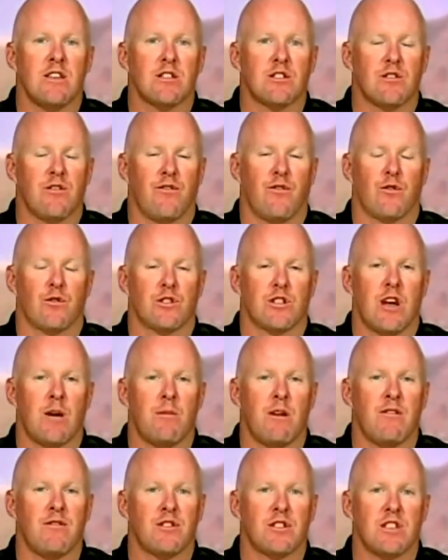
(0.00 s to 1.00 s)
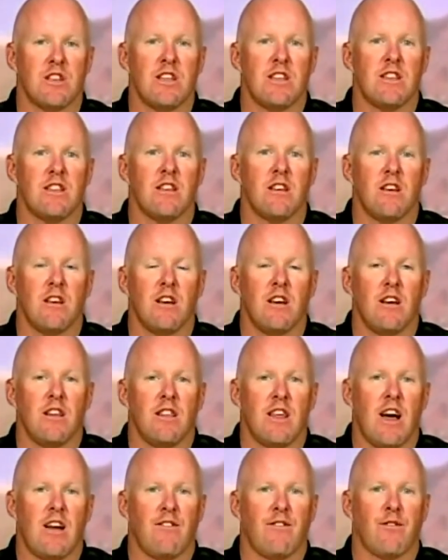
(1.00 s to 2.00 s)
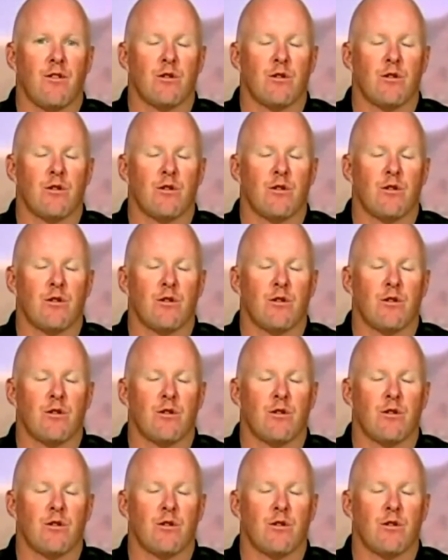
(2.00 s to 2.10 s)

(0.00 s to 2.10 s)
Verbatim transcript: It's the first time I've seen that